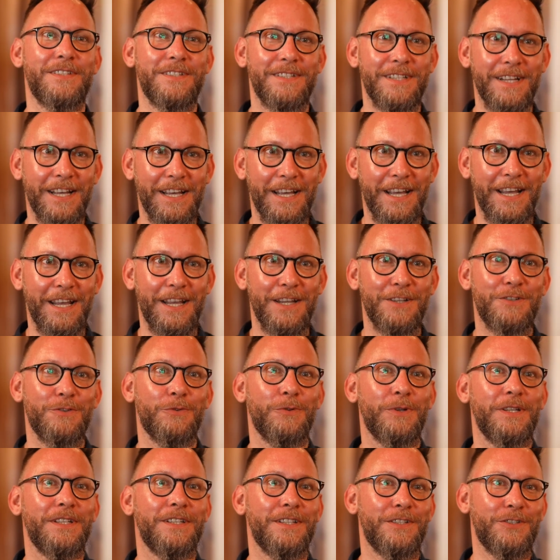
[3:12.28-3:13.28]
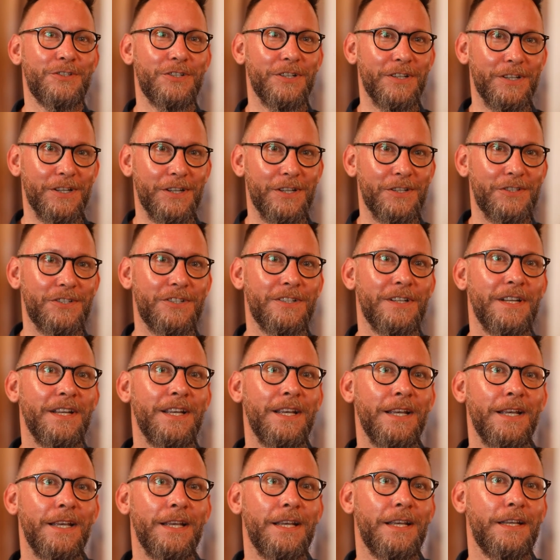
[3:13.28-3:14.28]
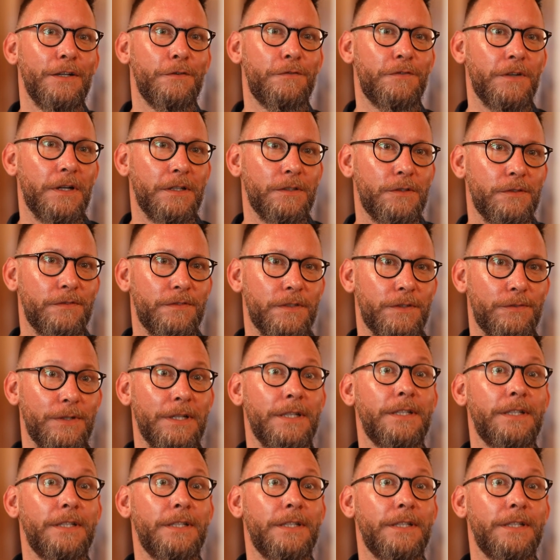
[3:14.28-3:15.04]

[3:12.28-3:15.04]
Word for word: a stage or in a church in front of a